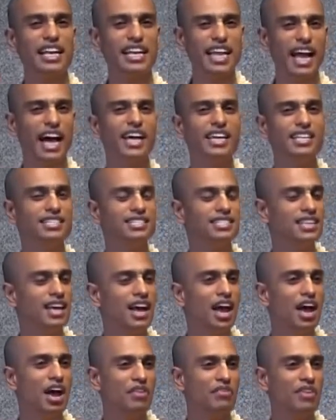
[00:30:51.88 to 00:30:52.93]

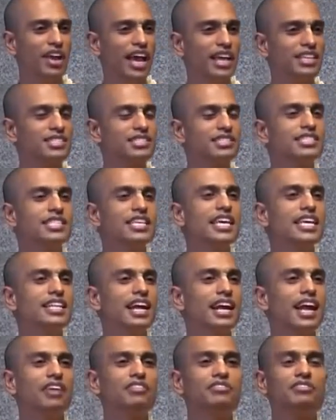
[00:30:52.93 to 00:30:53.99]
dies. When I see
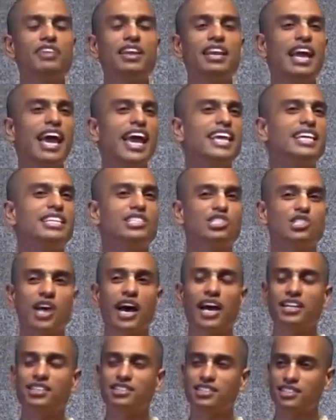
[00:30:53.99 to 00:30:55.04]
that, I feel
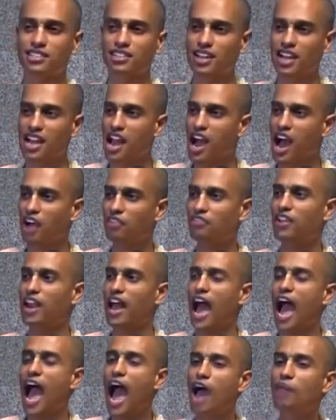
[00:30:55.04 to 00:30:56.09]
excited. I feel
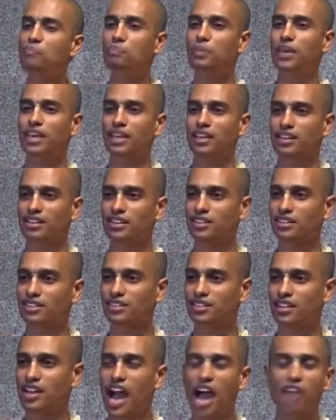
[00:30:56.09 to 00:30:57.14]
happy.
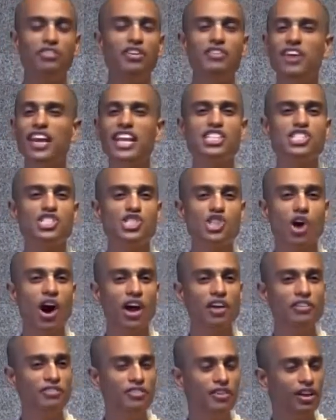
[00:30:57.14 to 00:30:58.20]
I feel very
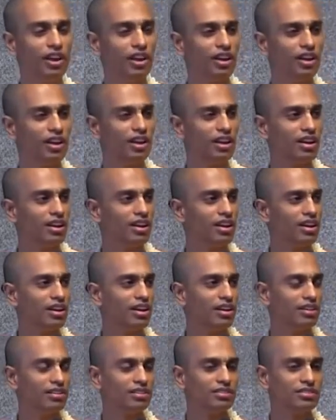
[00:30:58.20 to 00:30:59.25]
joyful.
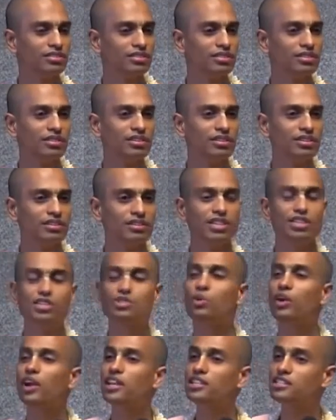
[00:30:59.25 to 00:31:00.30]

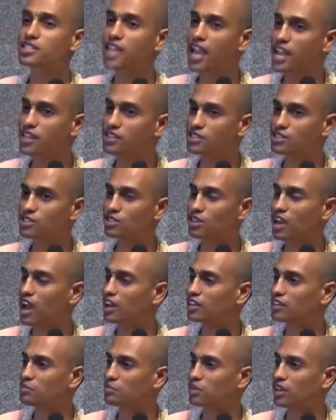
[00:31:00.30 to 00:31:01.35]
Just what he says to
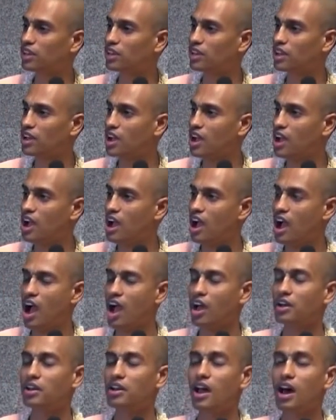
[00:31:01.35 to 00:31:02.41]
Narada Muni.
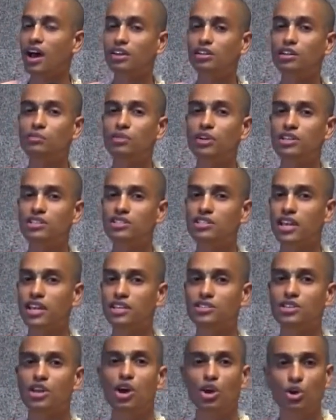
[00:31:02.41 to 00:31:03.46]
And Narada Muni
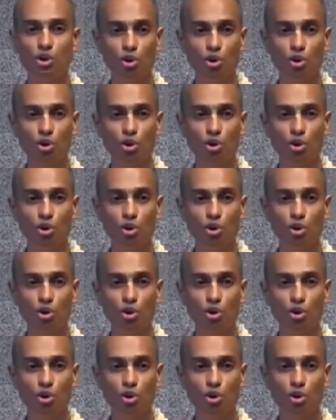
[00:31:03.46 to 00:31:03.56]
says,